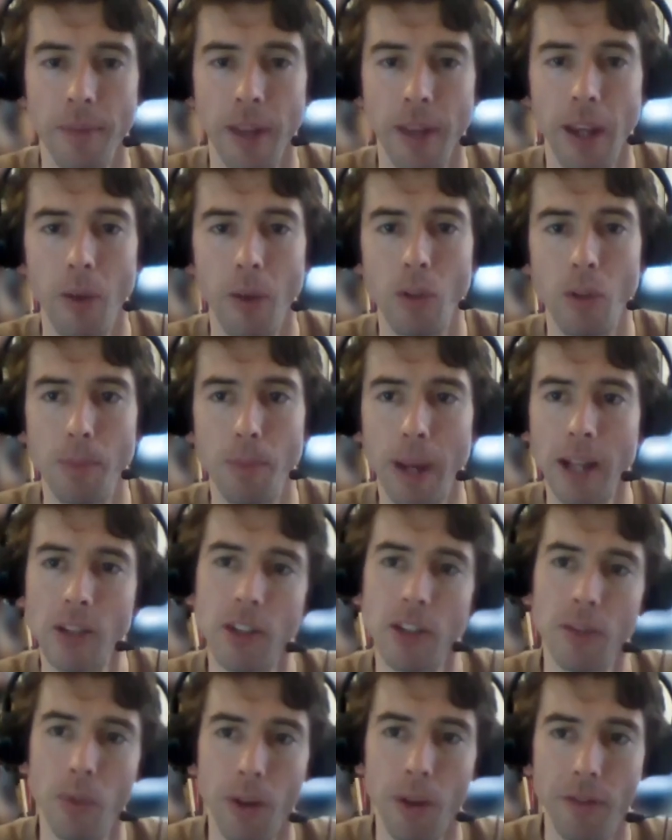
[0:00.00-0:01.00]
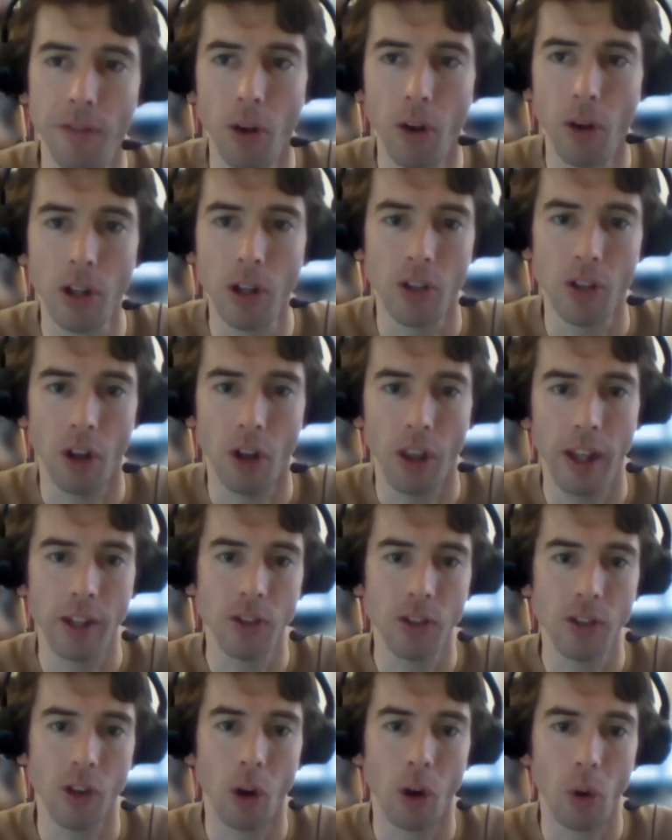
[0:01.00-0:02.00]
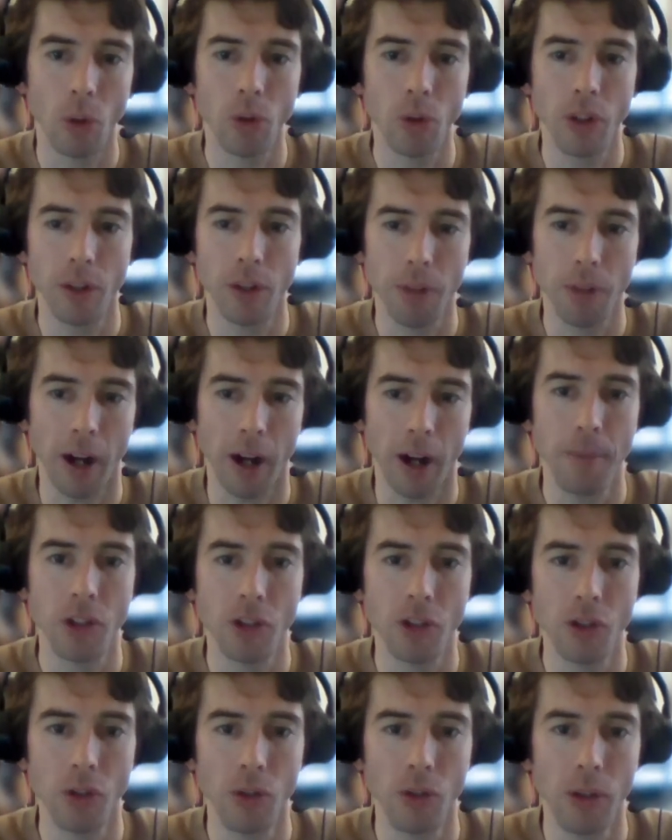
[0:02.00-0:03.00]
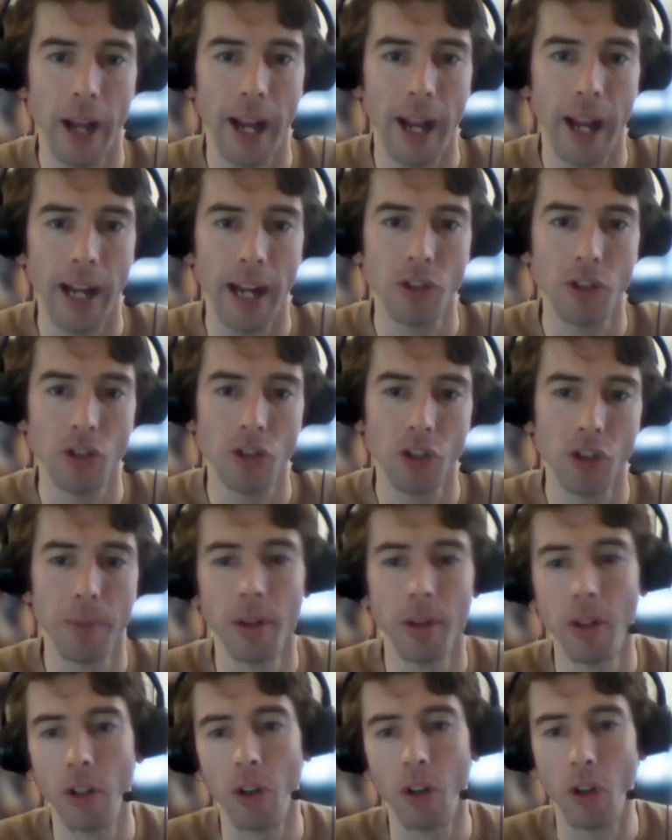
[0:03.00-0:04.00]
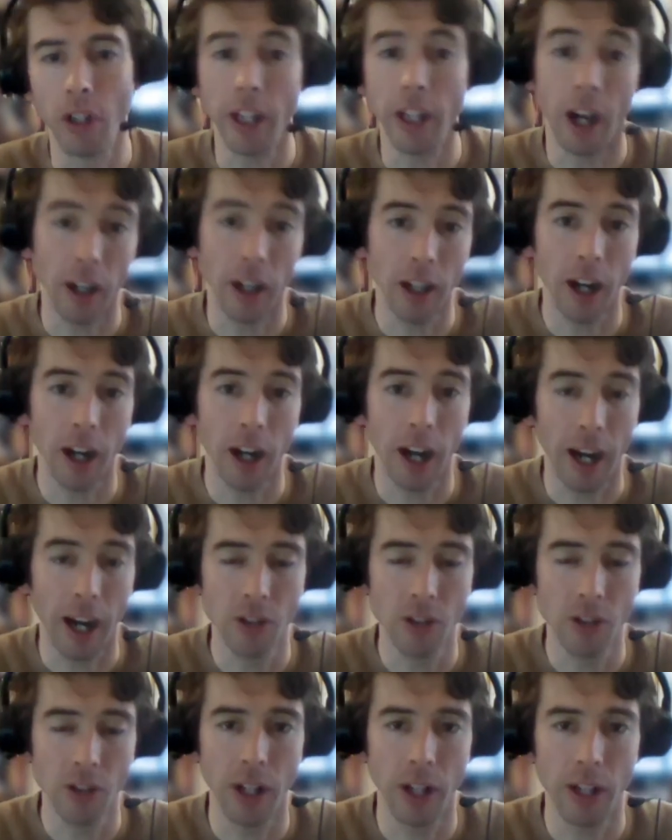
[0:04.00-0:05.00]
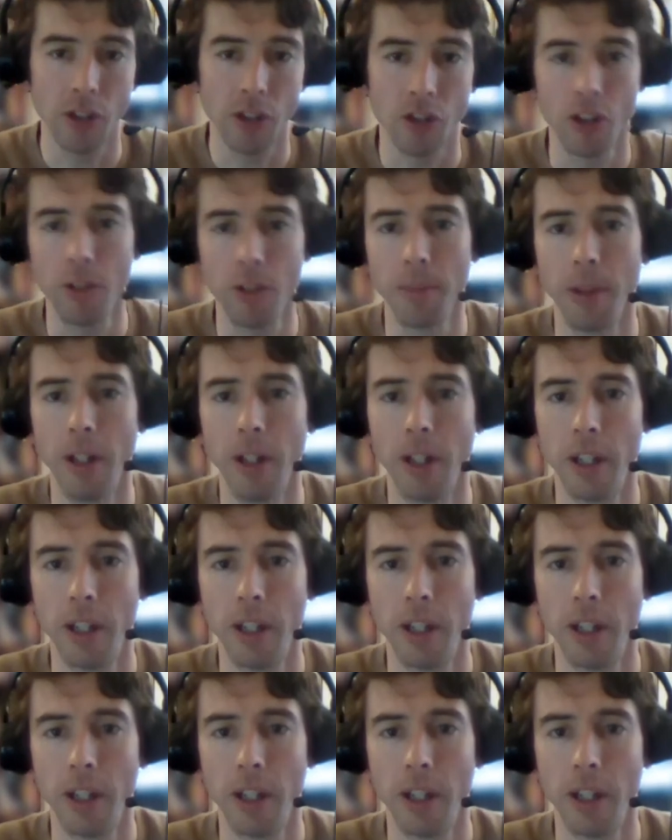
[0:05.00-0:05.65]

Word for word: it was best if we focused on this older primary school age group or younger high school age group,